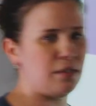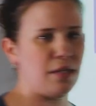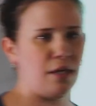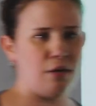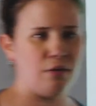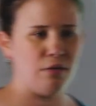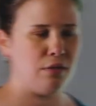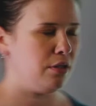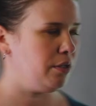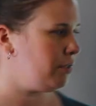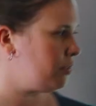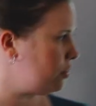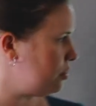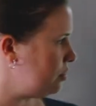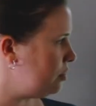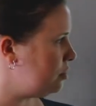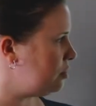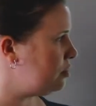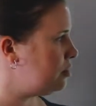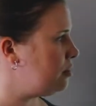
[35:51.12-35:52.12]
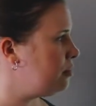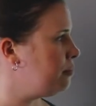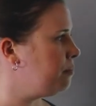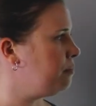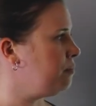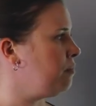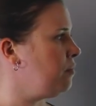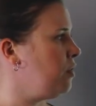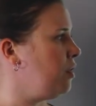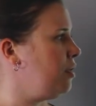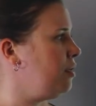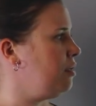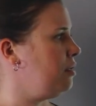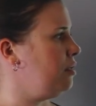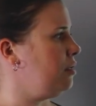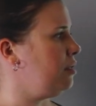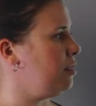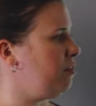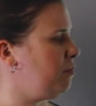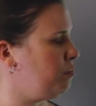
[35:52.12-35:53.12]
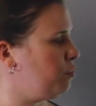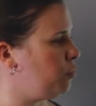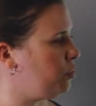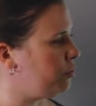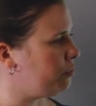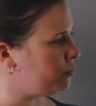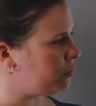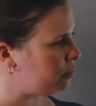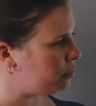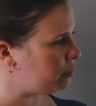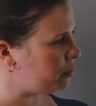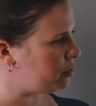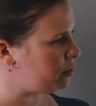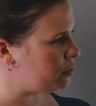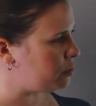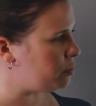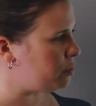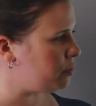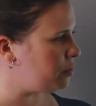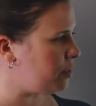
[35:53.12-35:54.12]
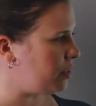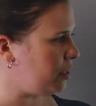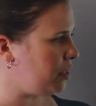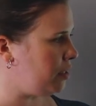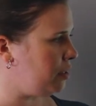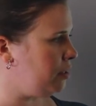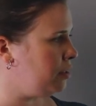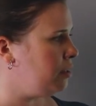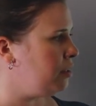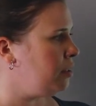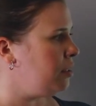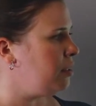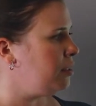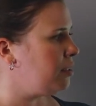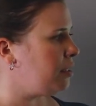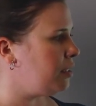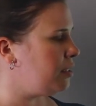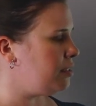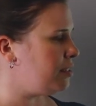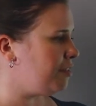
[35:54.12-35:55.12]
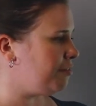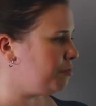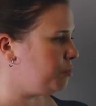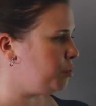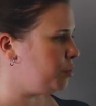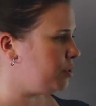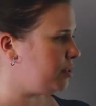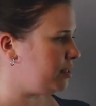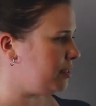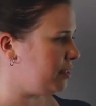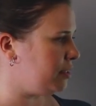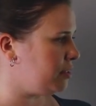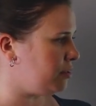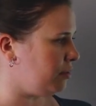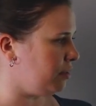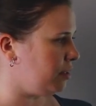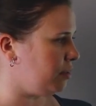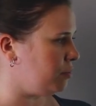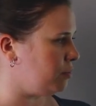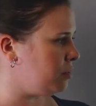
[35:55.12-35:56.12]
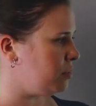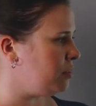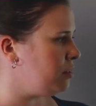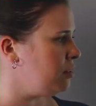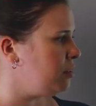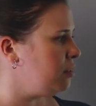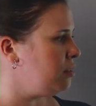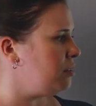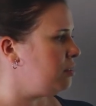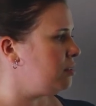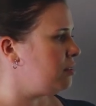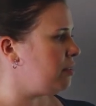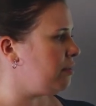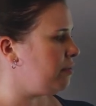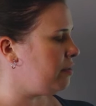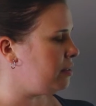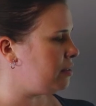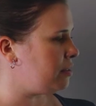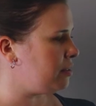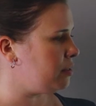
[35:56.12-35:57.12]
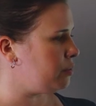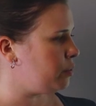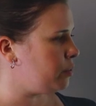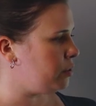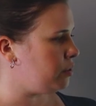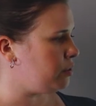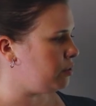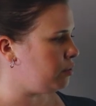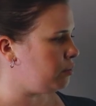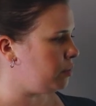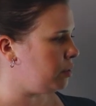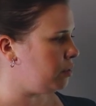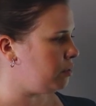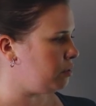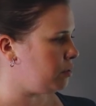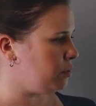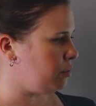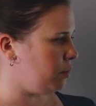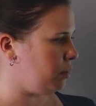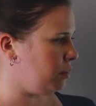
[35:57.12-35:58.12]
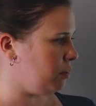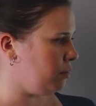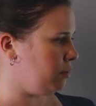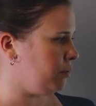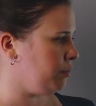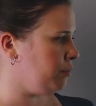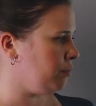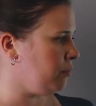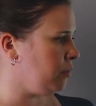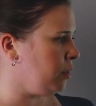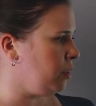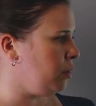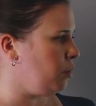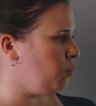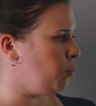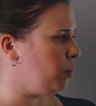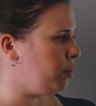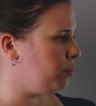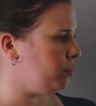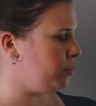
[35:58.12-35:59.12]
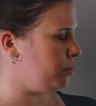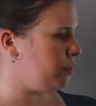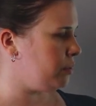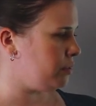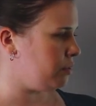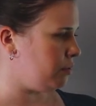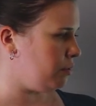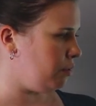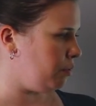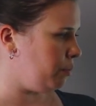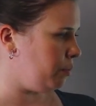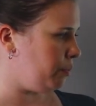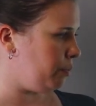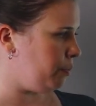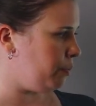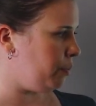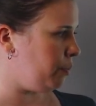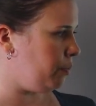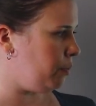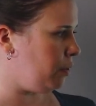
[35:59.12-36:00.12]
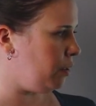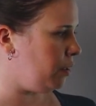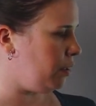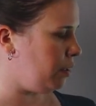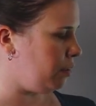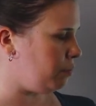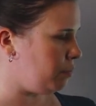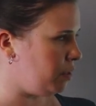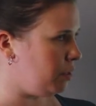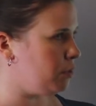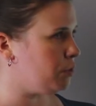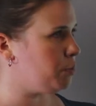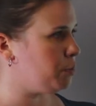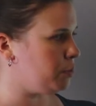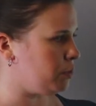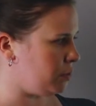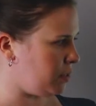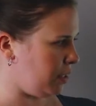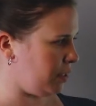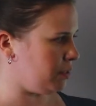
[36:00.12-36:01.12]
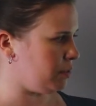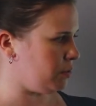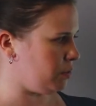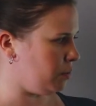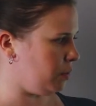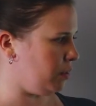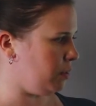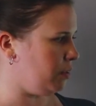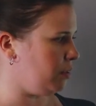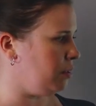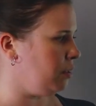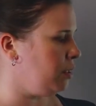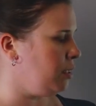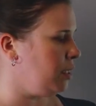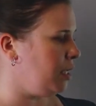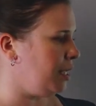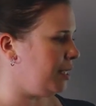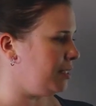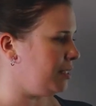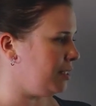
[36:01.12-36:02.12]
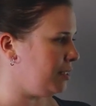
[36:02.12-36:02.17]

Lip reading: calculations. 11.4 meters per second, 97.6 grams, 76.2 meters squared, 1.0 meters per second squared, and